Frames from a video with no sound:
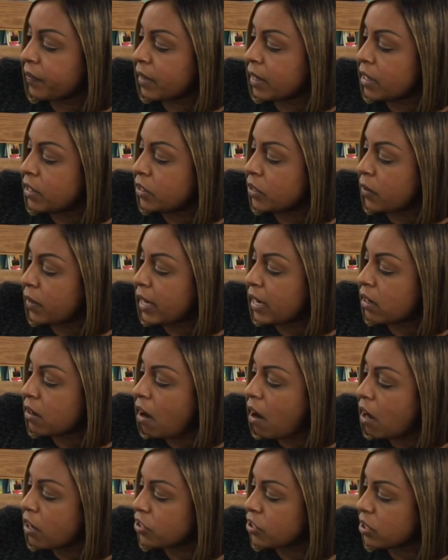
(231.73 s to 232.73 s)
So they
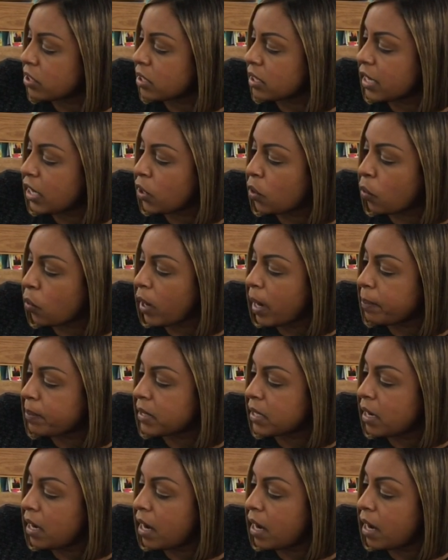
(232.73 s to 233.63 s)
cautiously crept